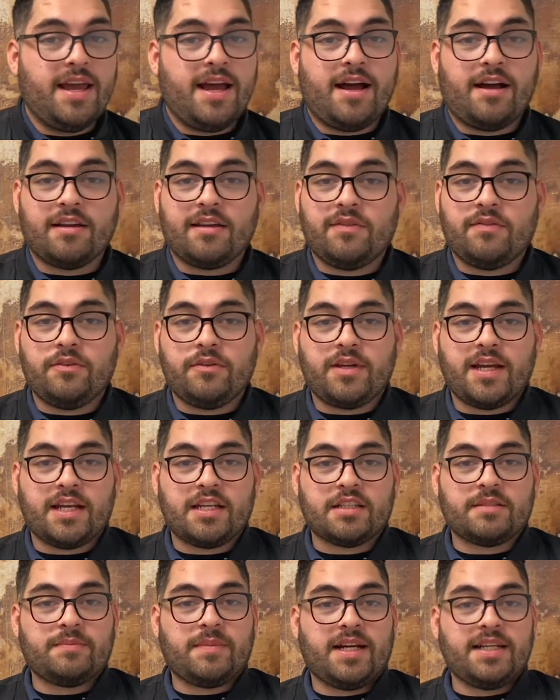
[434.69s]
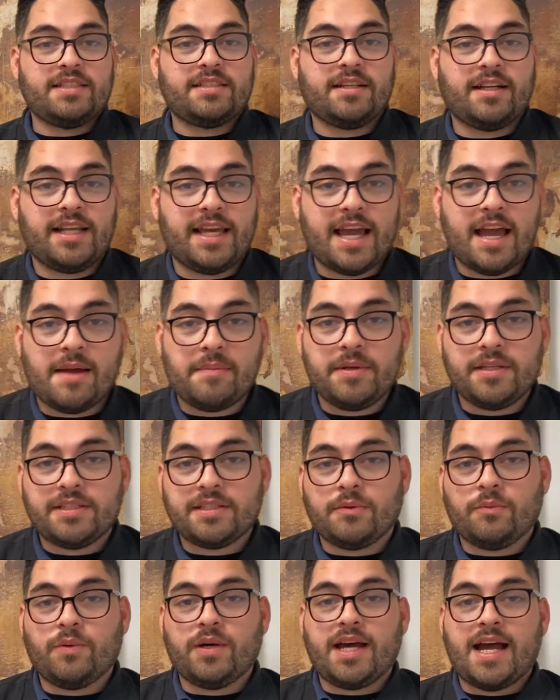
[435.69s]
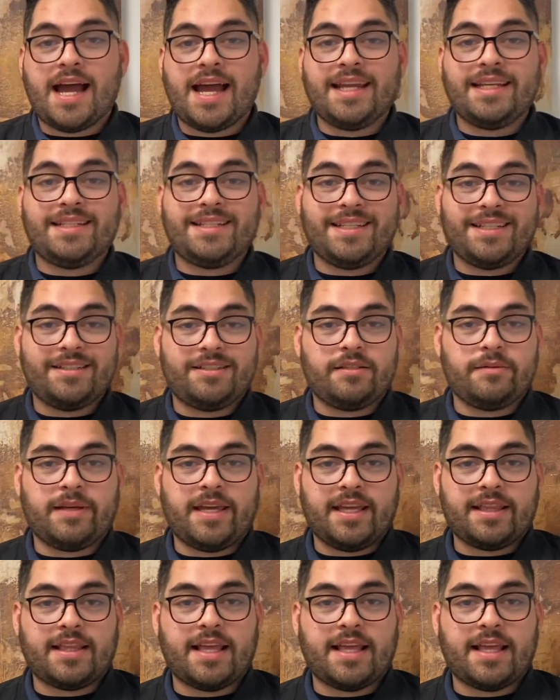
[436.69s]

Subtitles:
I'll give you guys my study habits and what I did to get